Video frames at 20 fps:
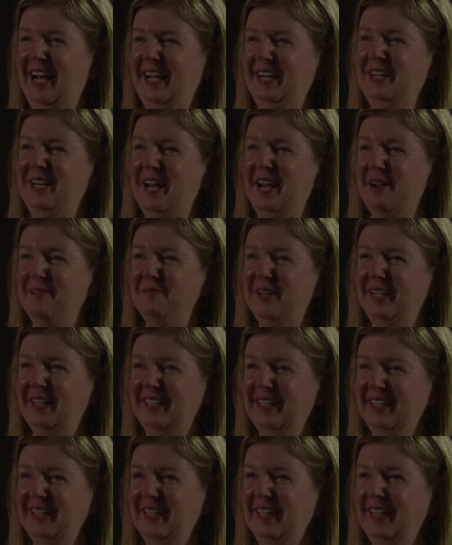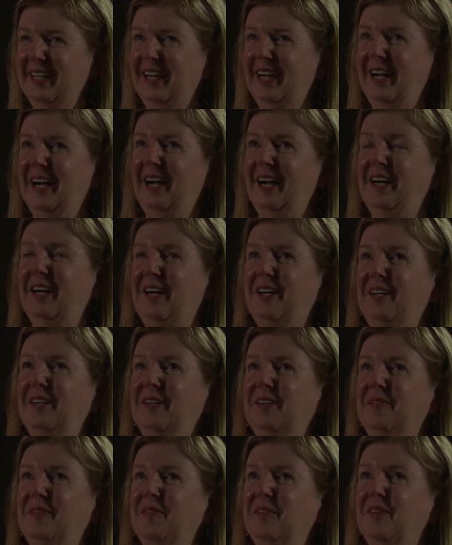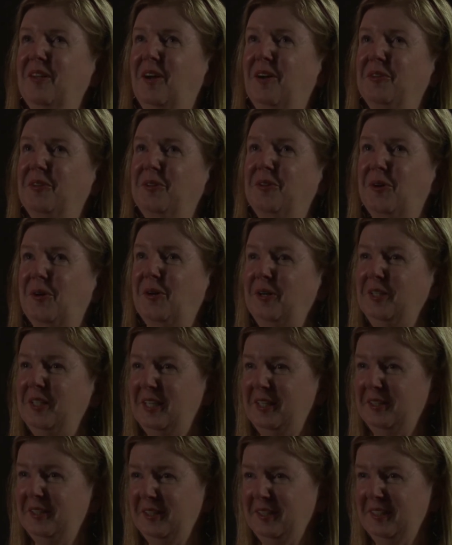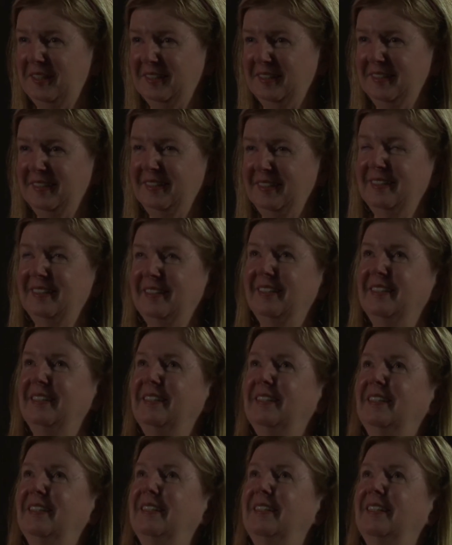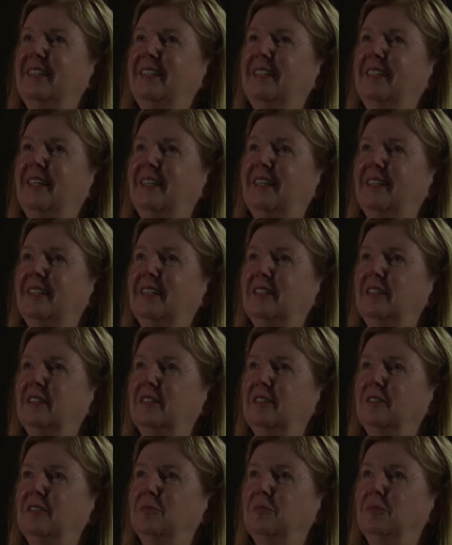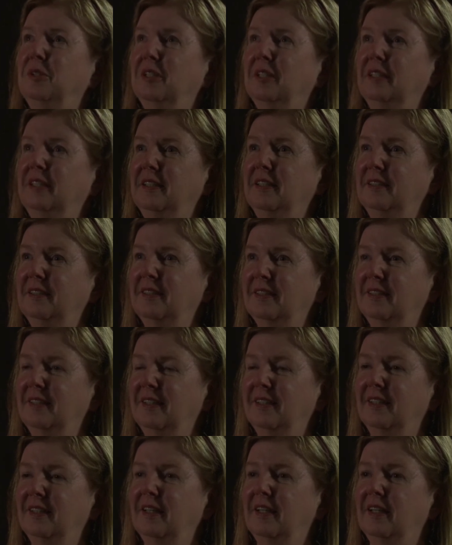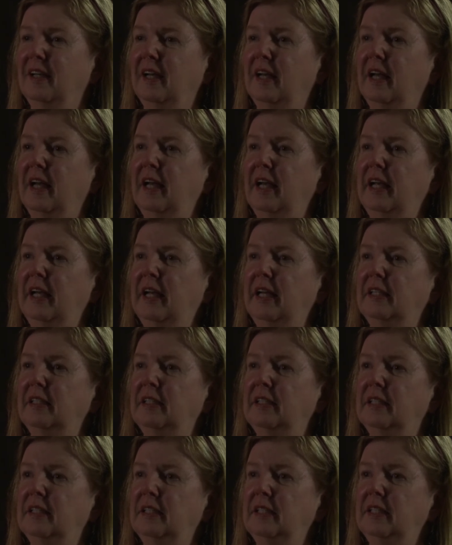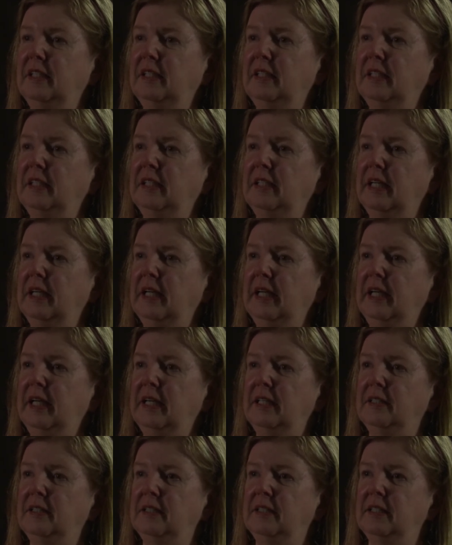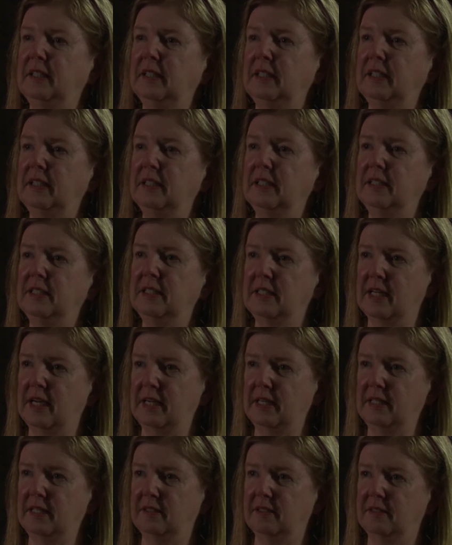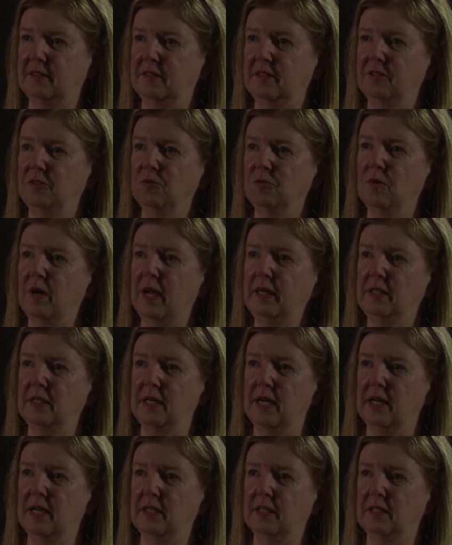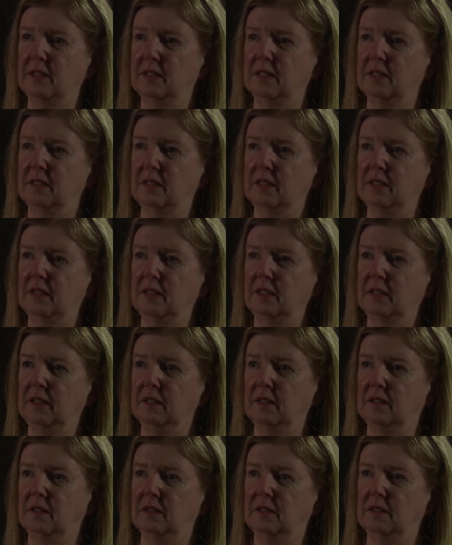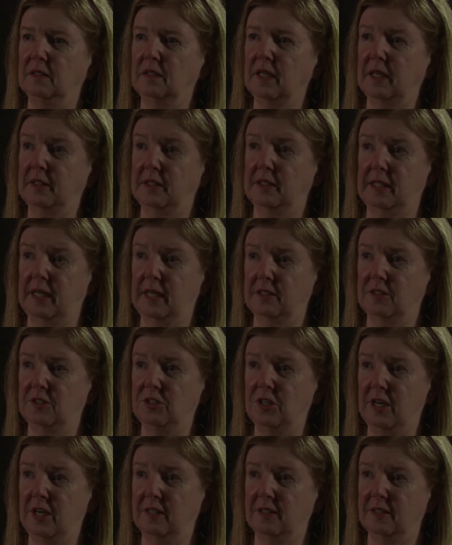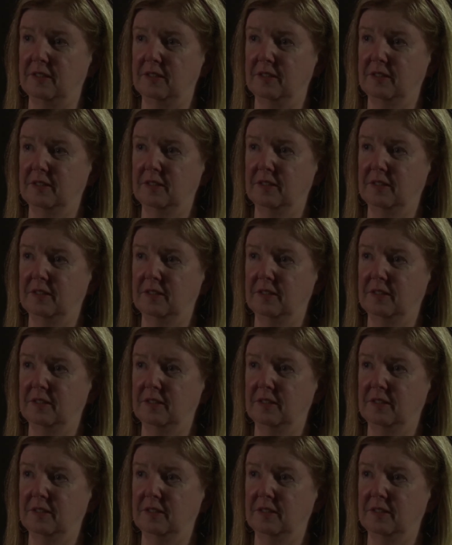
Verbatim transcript: dynamic, uh, authoritarian, uh, brilliant, and he had the insight to recognize in Dr. Castaneda,